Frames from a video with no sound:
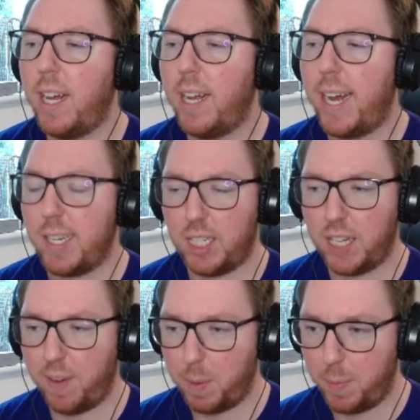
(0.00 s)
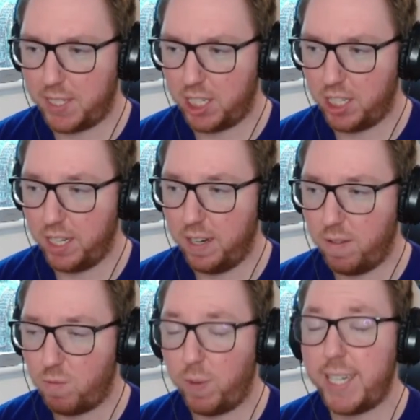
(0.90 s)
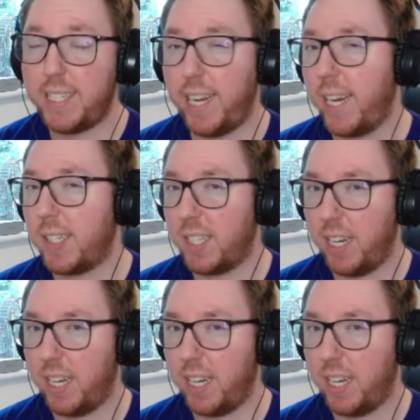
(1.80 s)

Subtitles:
has to give up the position, retakes the